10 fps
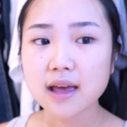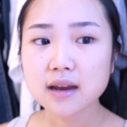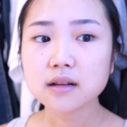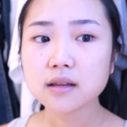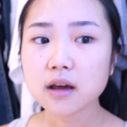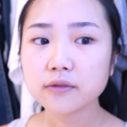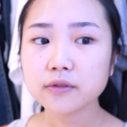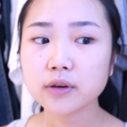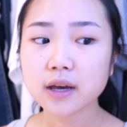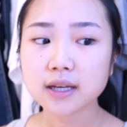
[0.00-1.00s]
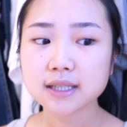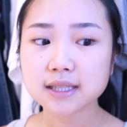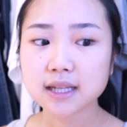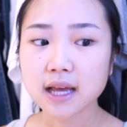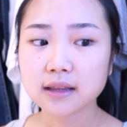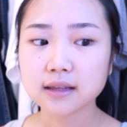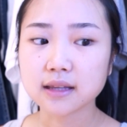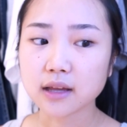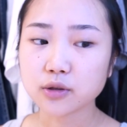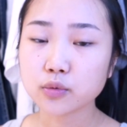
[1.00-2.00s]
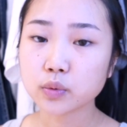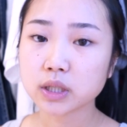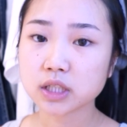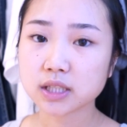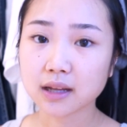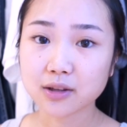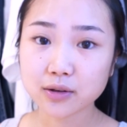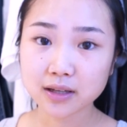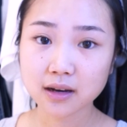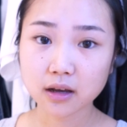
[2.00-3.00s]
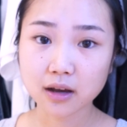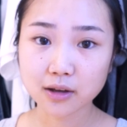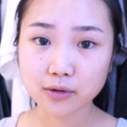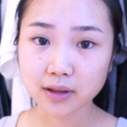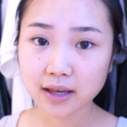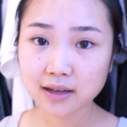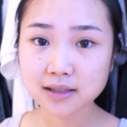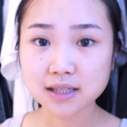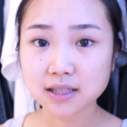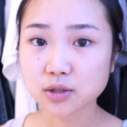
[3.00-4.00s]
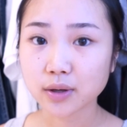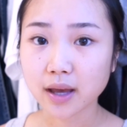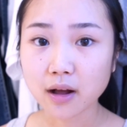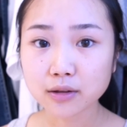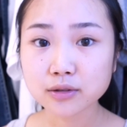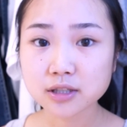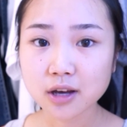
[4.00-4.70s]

And a lot of you guys said that you wish that you didn't cut your leggings into a halter